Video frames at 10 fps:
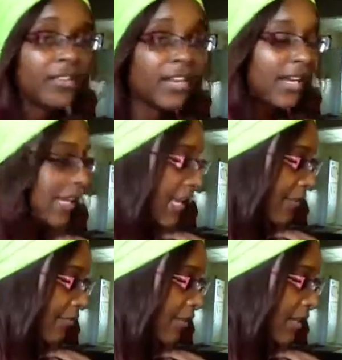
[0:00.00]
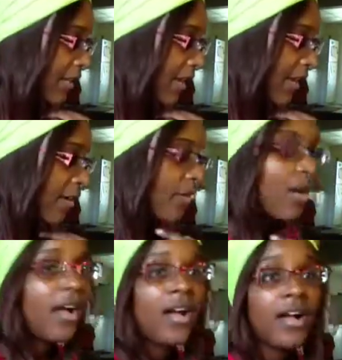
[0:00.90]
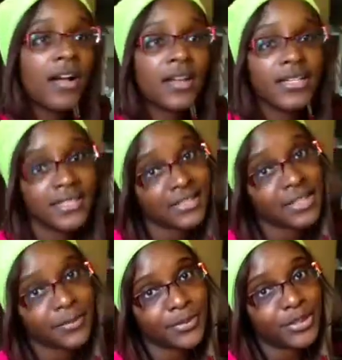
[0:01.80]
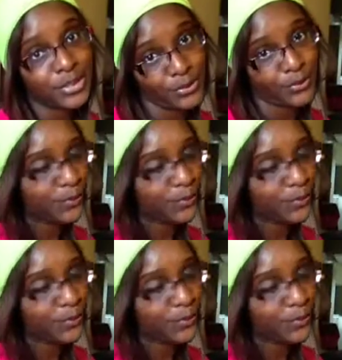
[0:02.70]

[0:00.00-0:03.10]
that I have right now is a number 2.